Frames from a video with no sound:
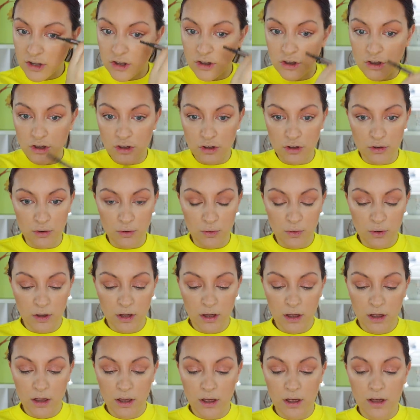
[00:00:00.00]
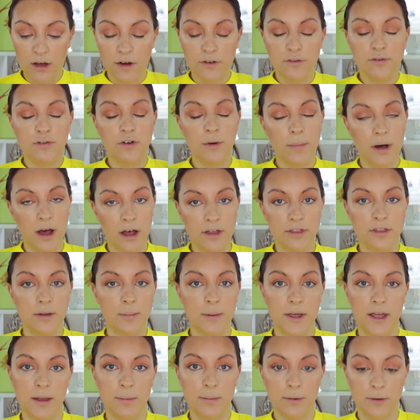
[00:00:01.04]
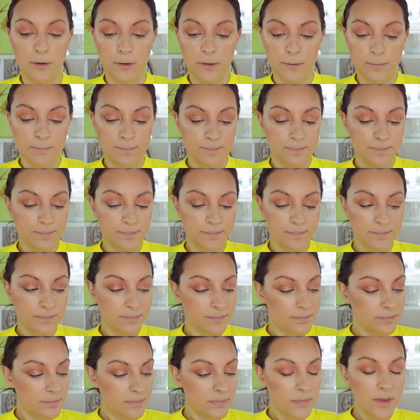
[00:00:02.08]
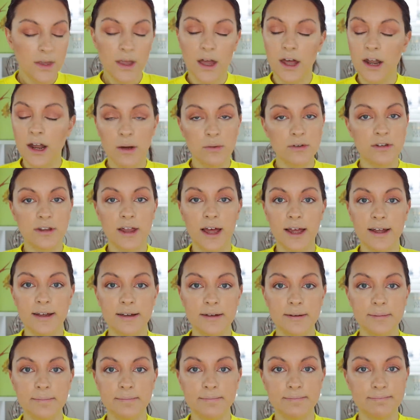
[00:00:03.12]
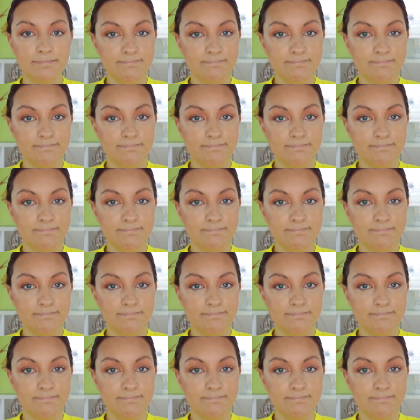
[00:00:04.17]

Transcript: you from other people." And I was like,